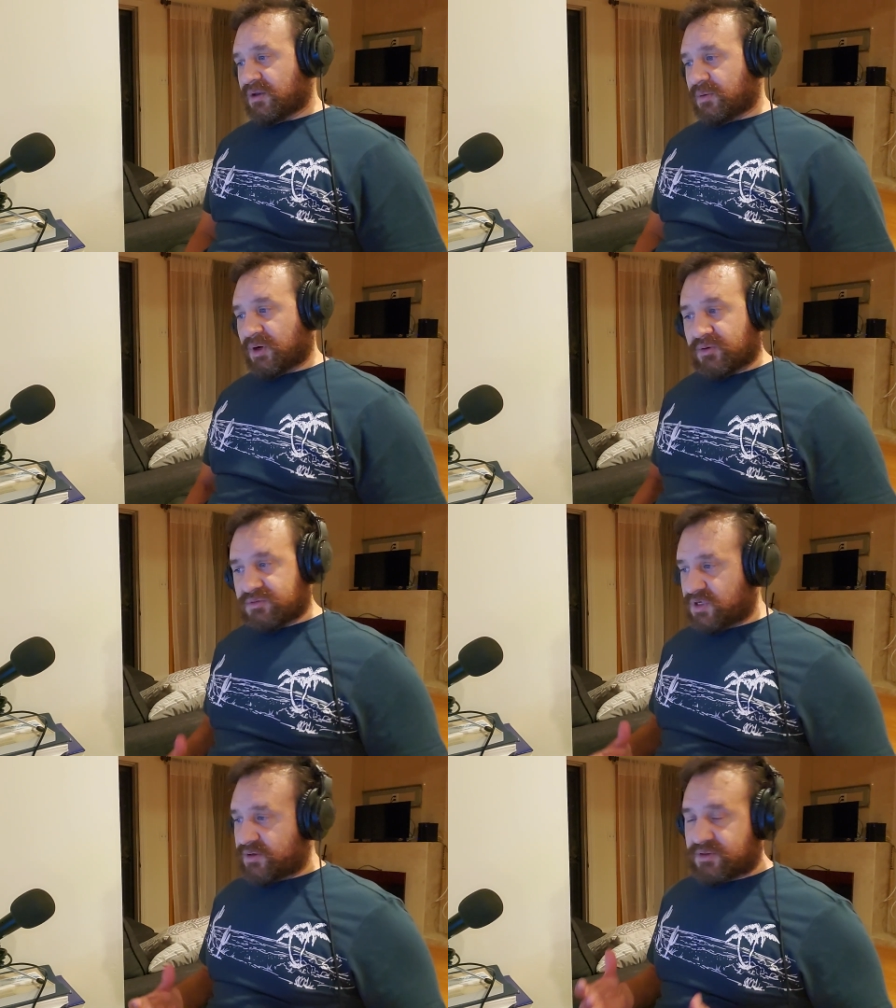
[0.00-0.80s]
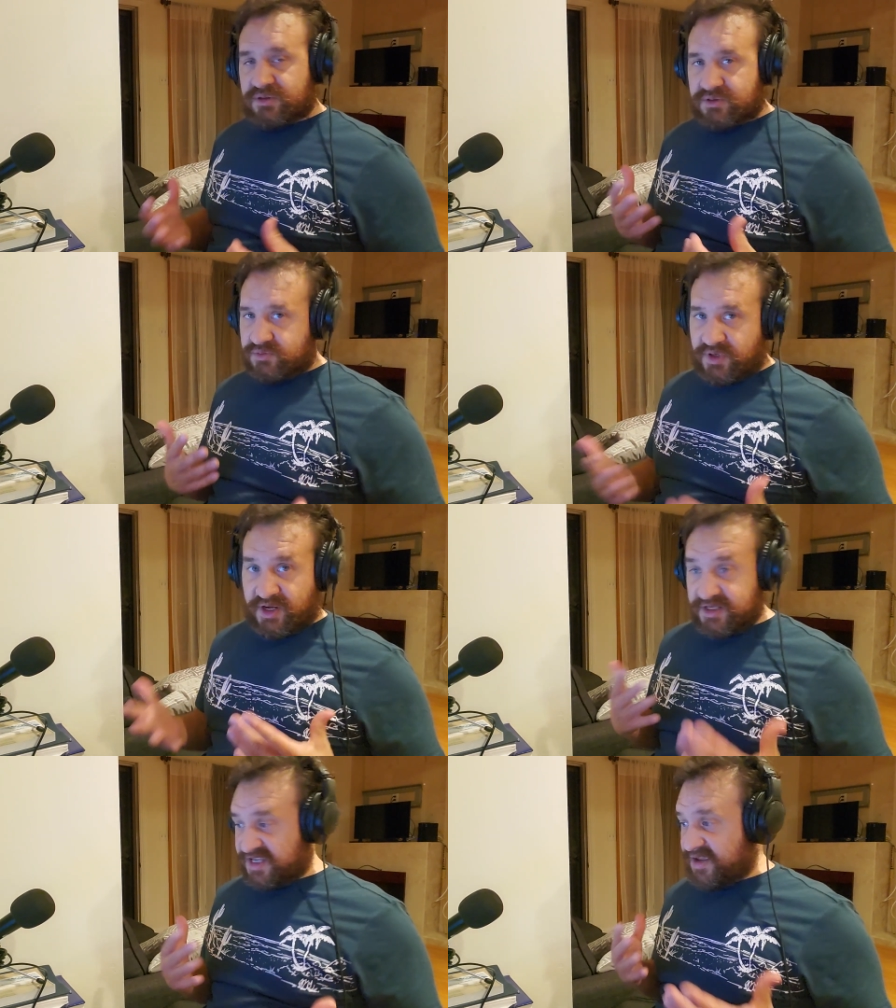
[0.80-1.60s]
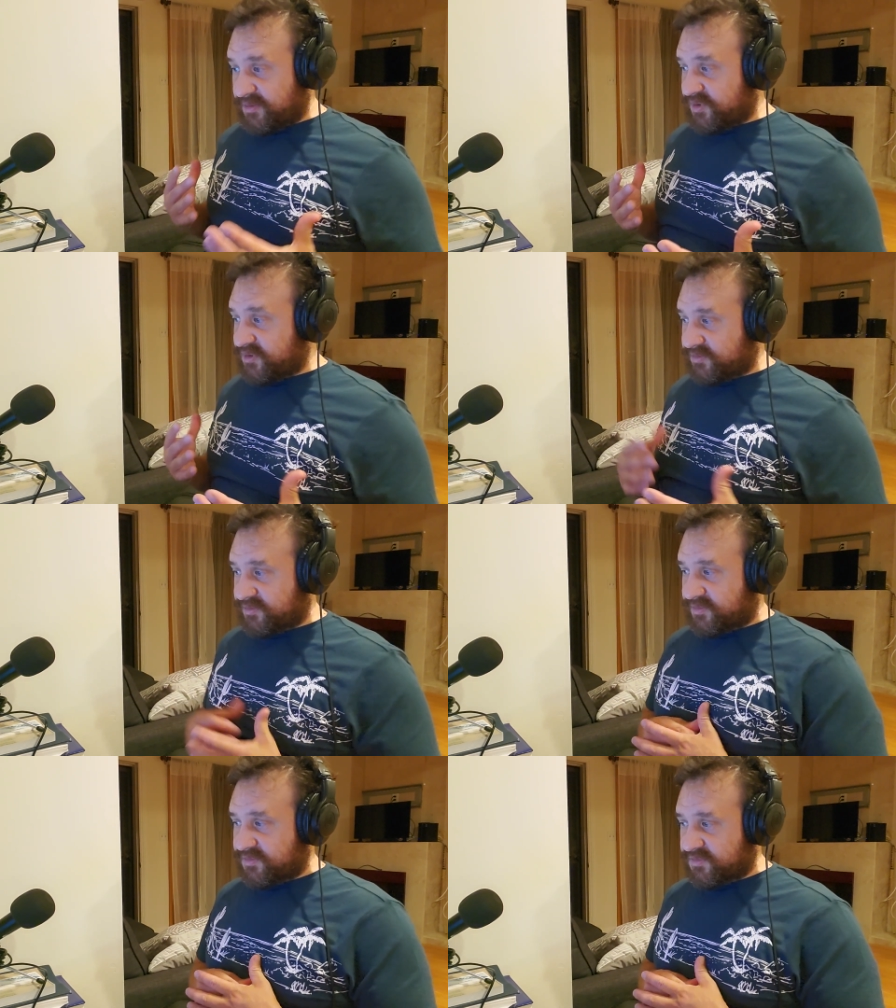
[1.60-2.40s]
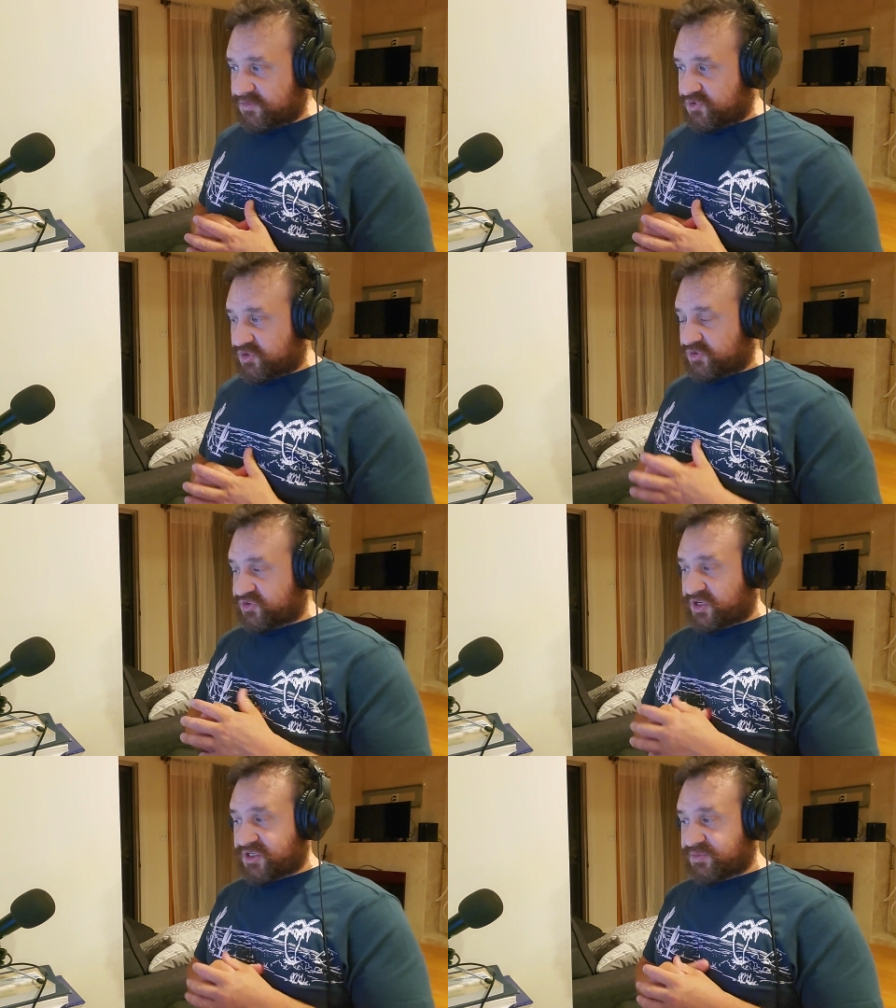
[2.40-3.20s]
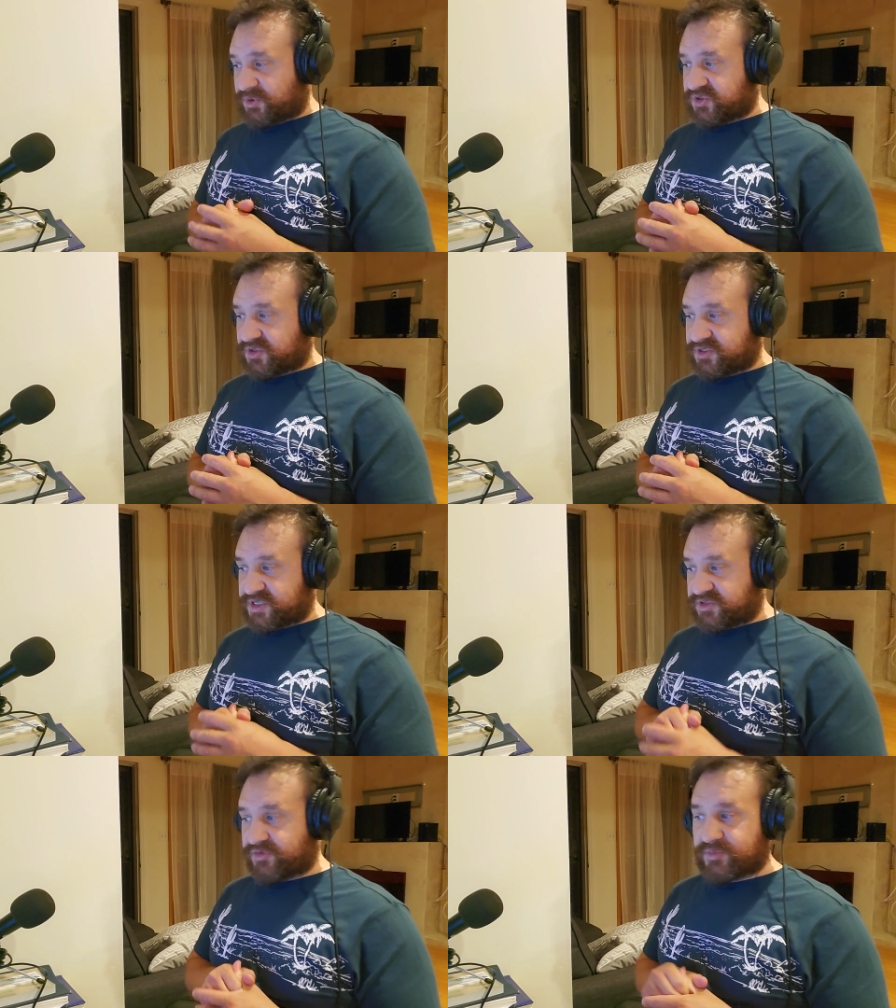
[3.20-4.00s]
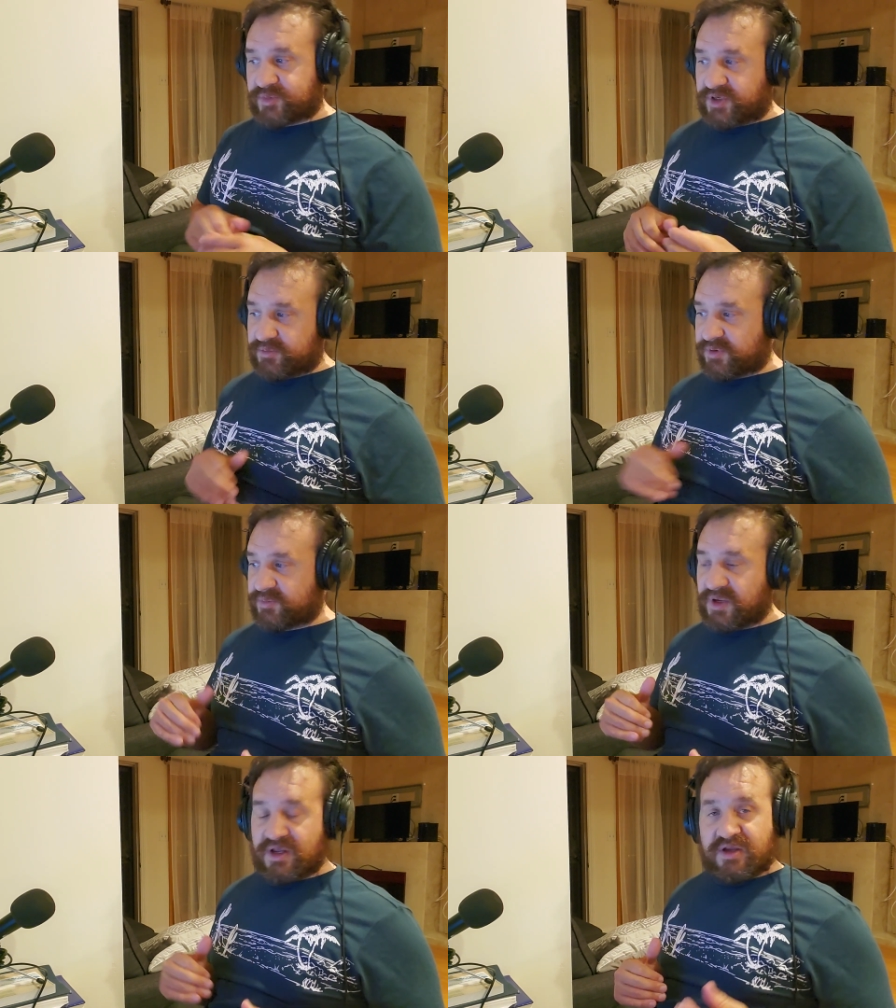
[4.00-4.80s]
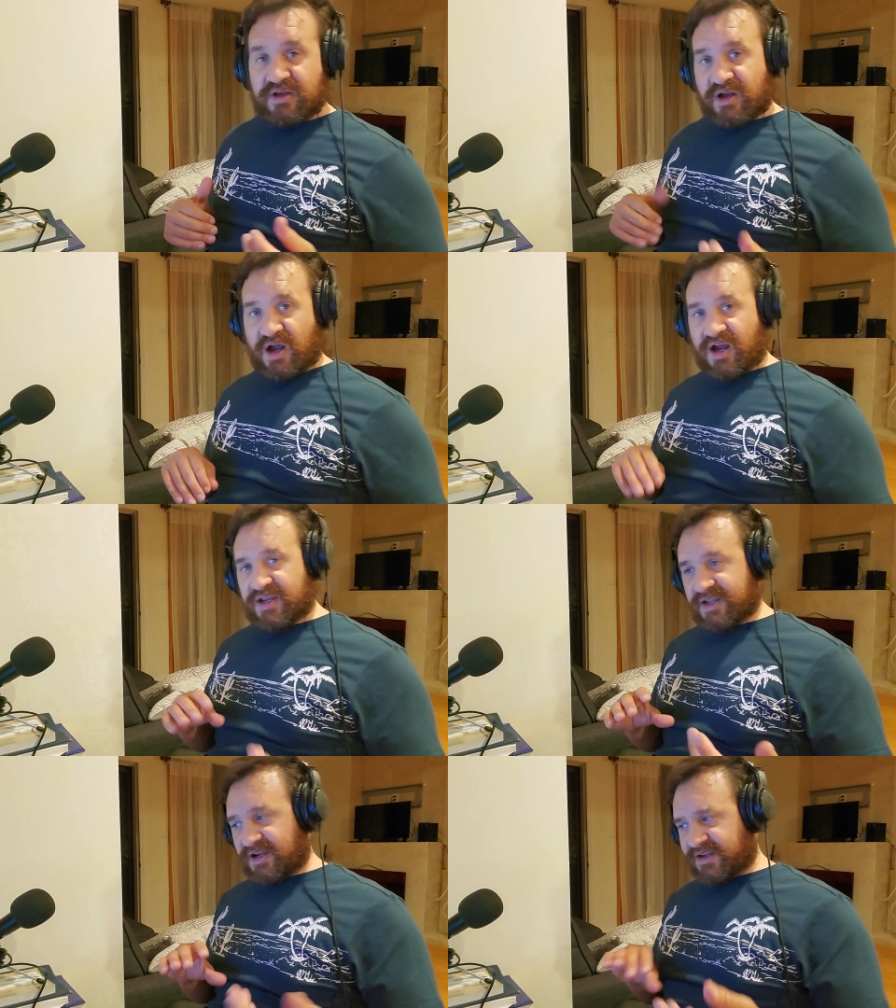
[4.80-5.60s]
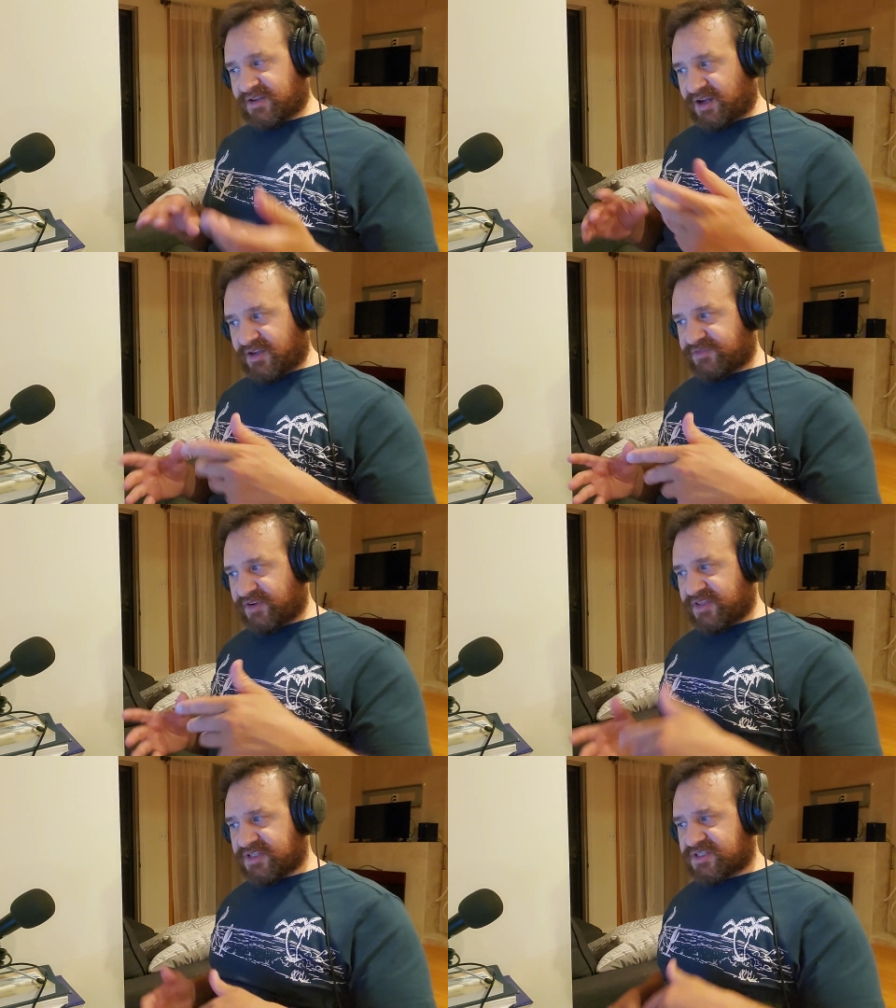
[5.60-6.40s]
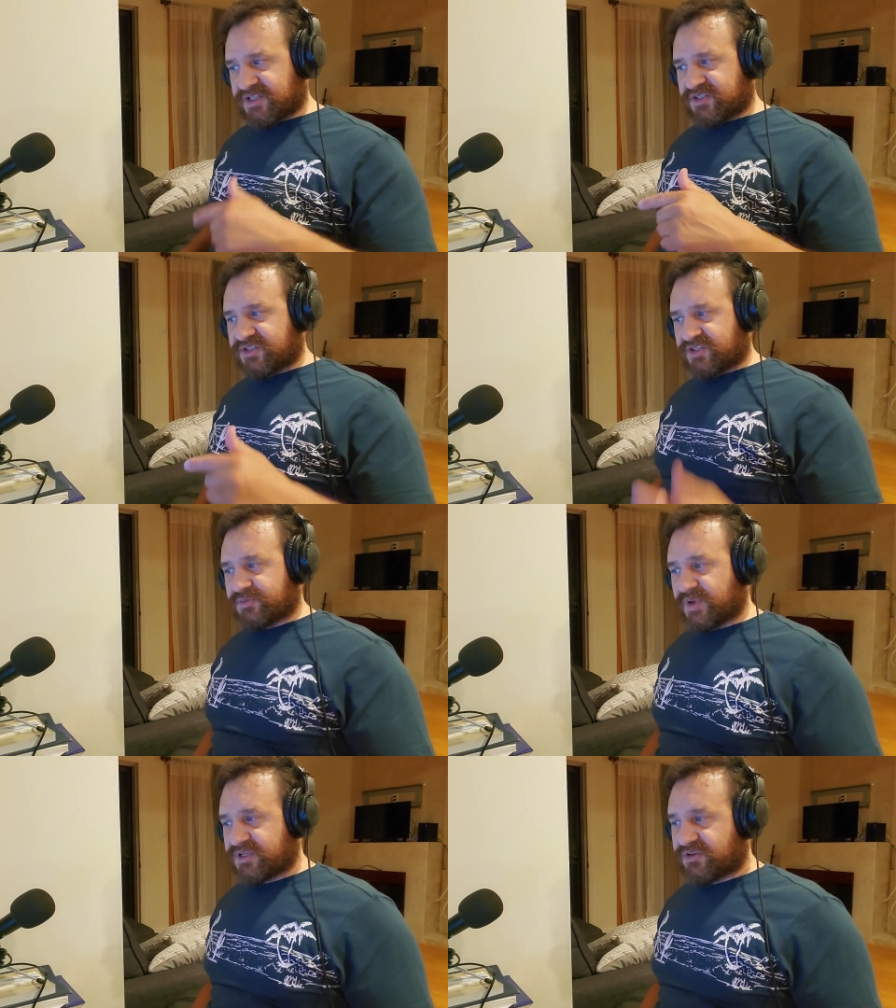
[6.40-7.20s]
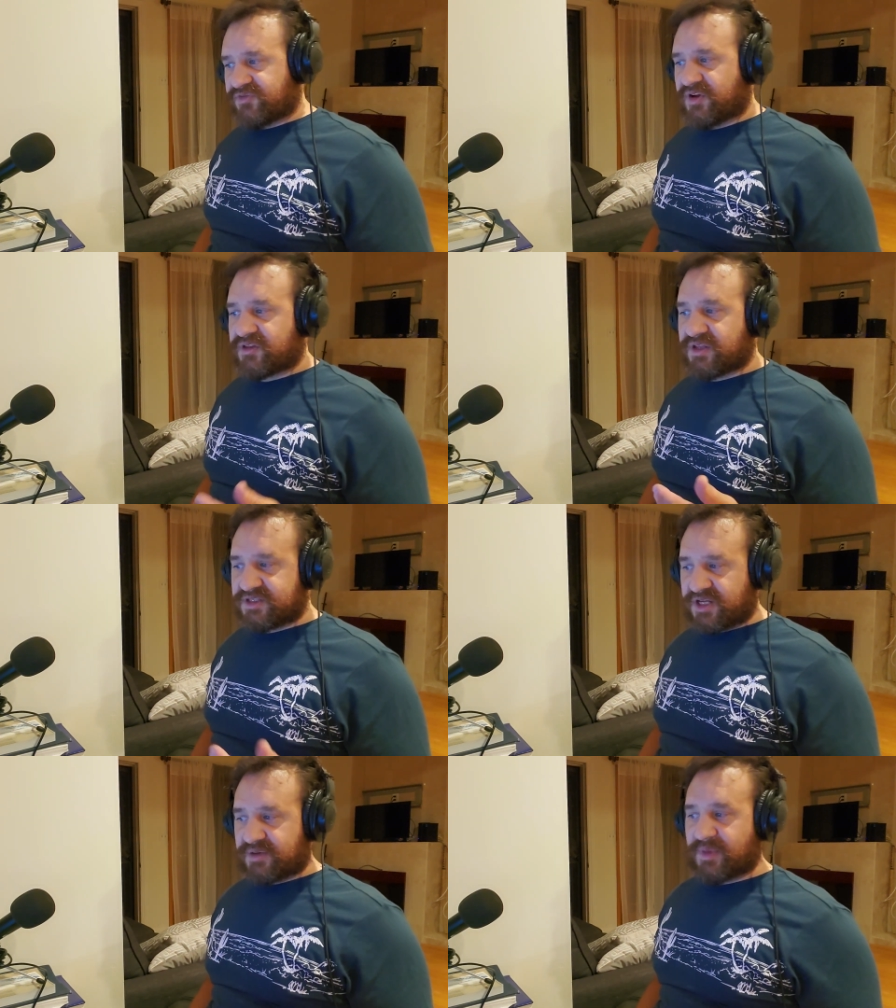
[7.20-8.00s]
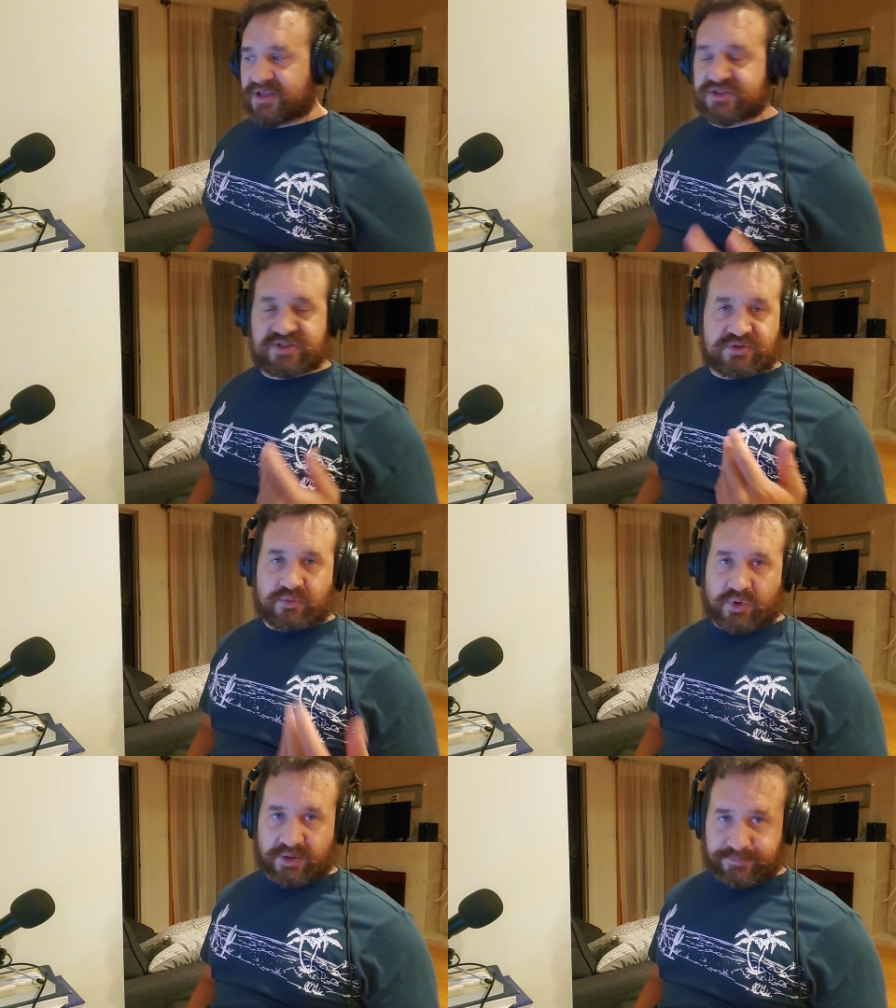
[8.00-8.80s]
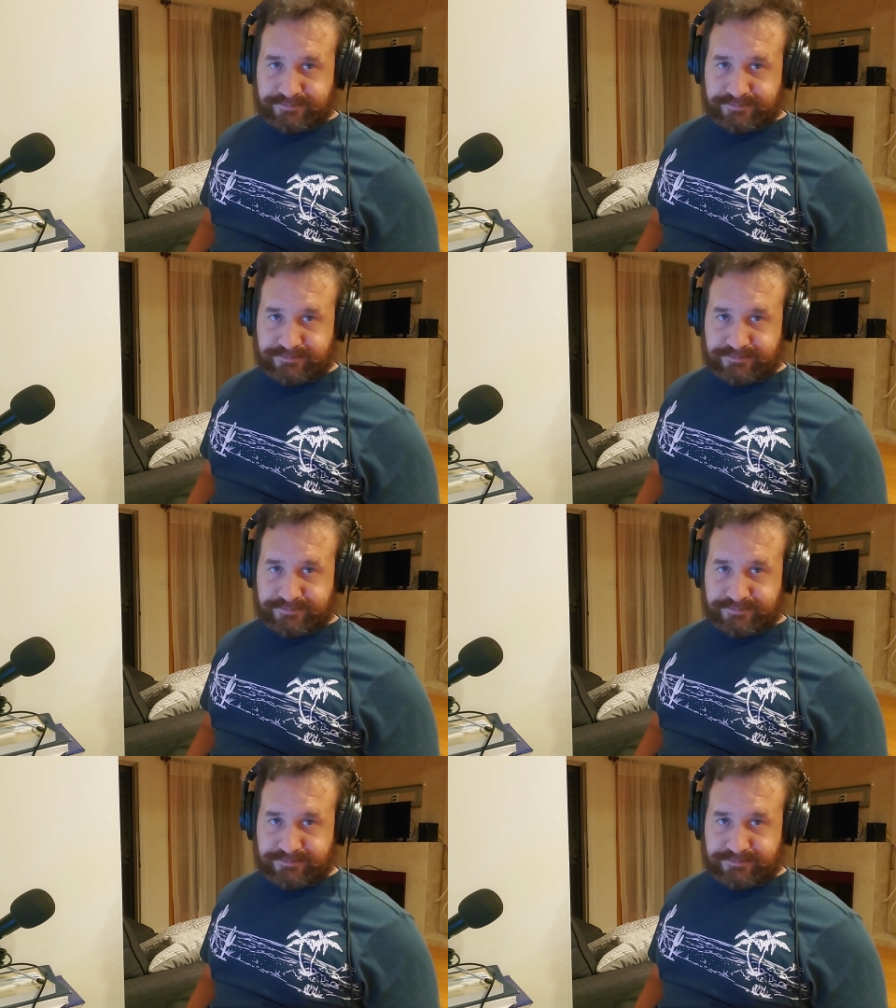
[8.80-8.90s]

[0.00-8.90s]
Well, when I examine traditional Chinese martial arts history from time to time, I find that such and such master fought late time matches and won.